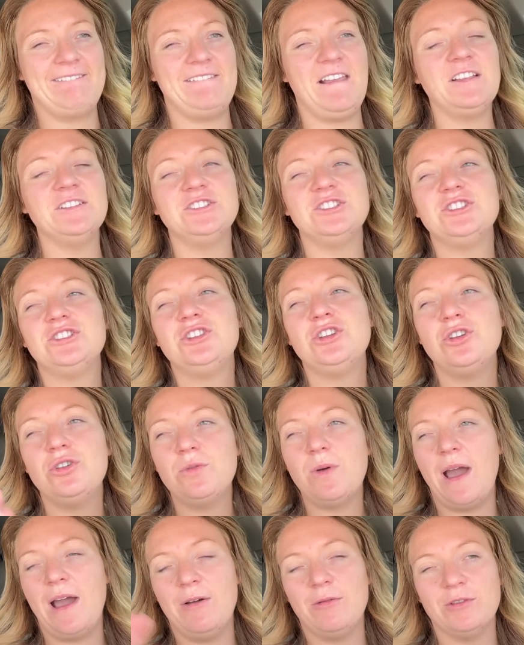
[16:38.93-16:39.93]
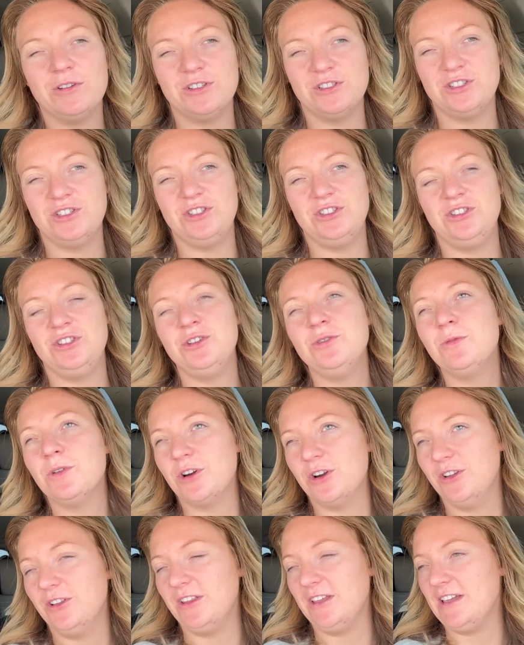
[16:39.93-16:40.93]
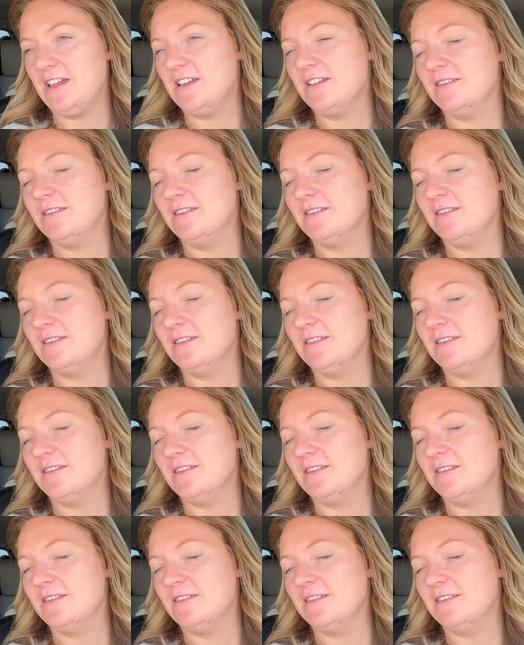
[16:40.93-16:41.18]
That's 2 hours too early.